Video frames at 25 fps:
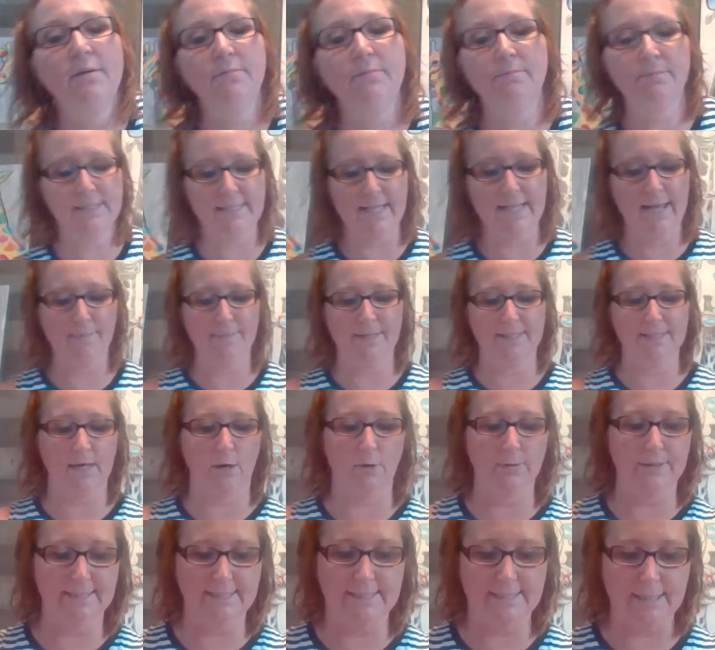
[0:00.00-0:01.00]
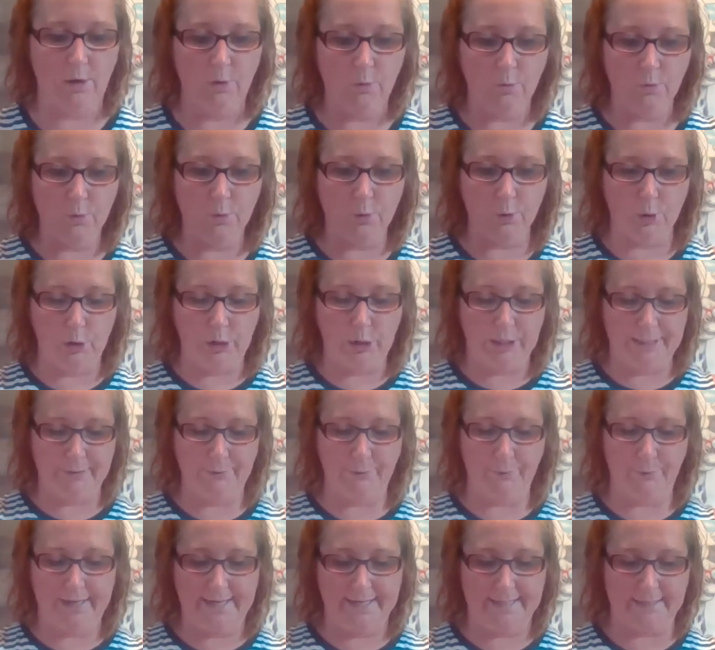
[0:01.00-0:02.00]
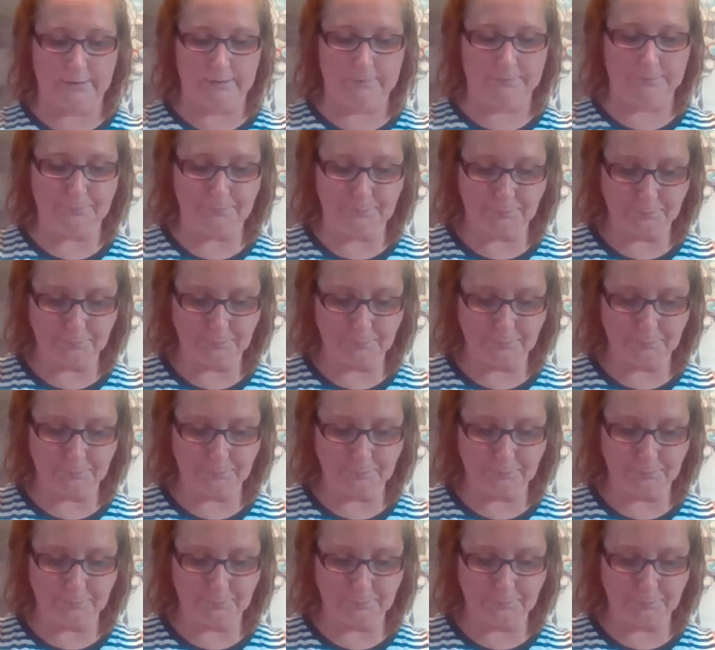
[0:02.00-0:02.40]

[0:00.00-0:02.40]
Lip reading: Miss Amy's always so real.